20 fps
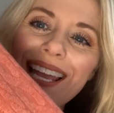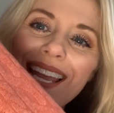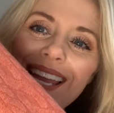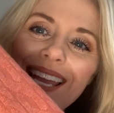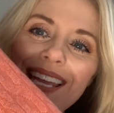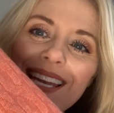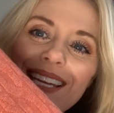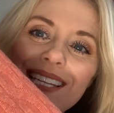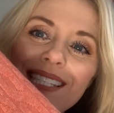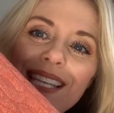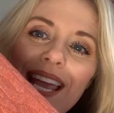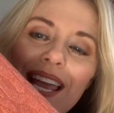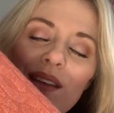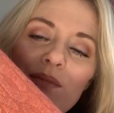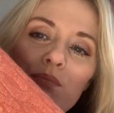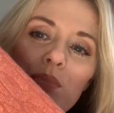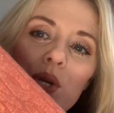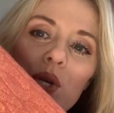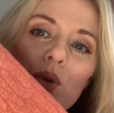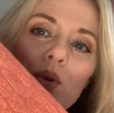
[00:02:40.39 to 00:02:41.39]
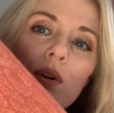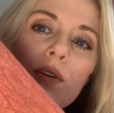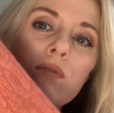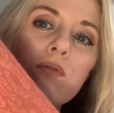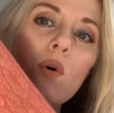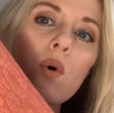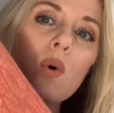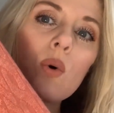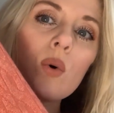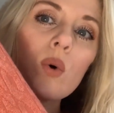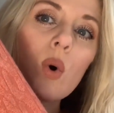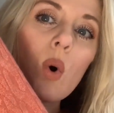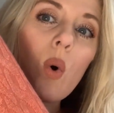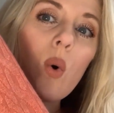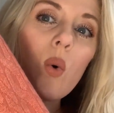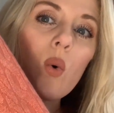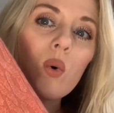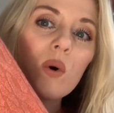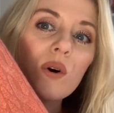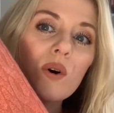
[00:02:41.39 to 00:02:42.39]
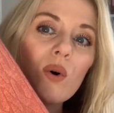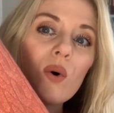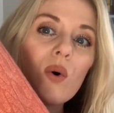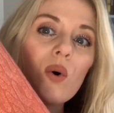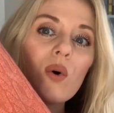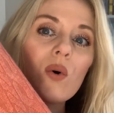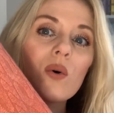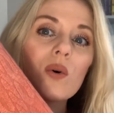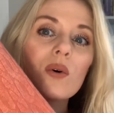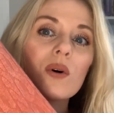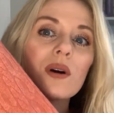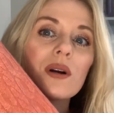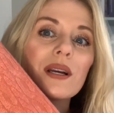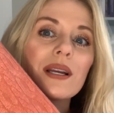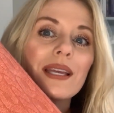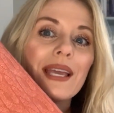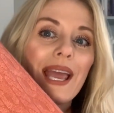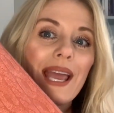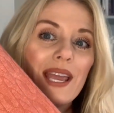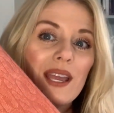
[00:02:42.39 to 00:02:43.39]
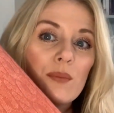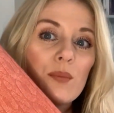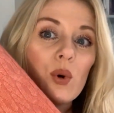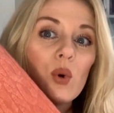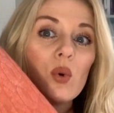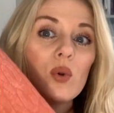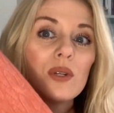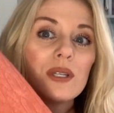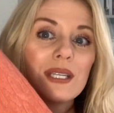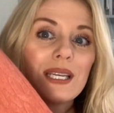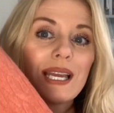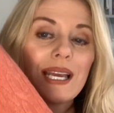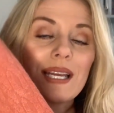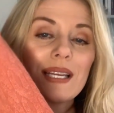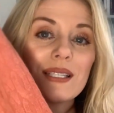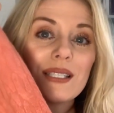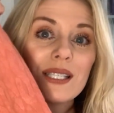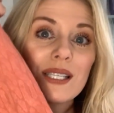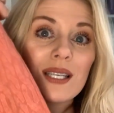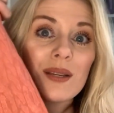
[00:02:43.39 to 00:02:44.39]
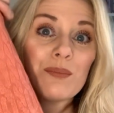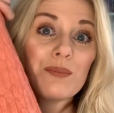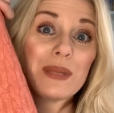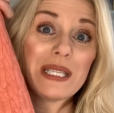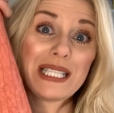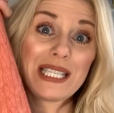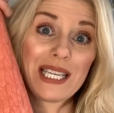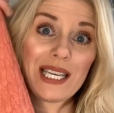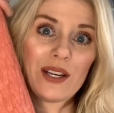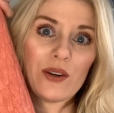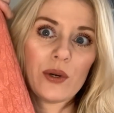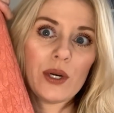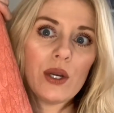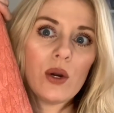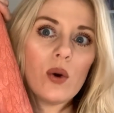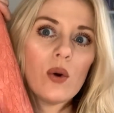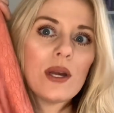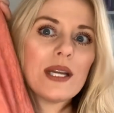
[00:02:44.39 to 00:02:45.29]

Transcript: It is a beautiful coral cable knit material.